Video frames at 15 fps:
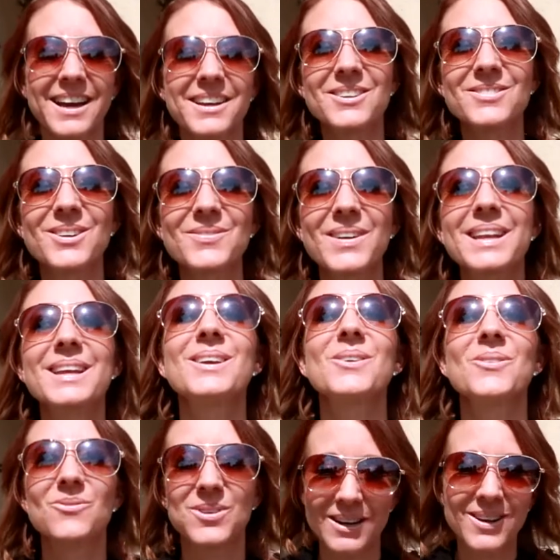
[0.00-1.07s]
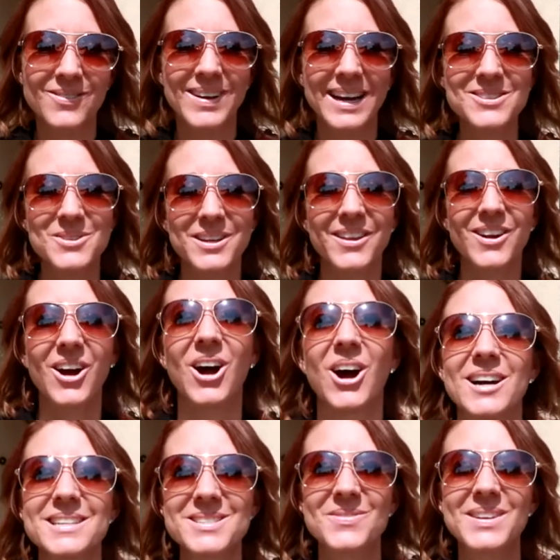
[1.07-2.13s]
Hi everybody, welcome back to another
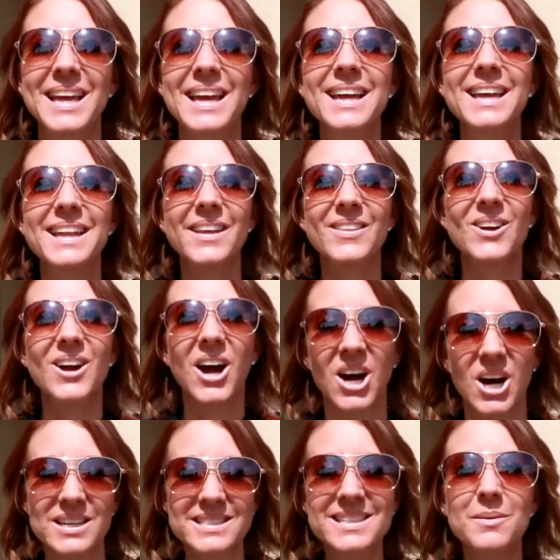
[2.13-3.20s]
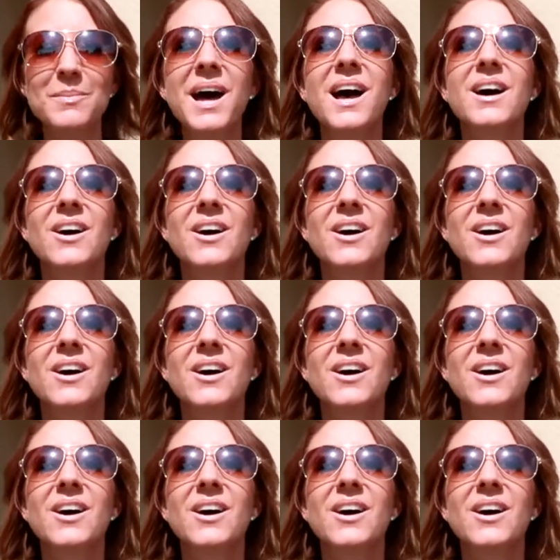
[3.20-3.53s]
awesome day, another awesome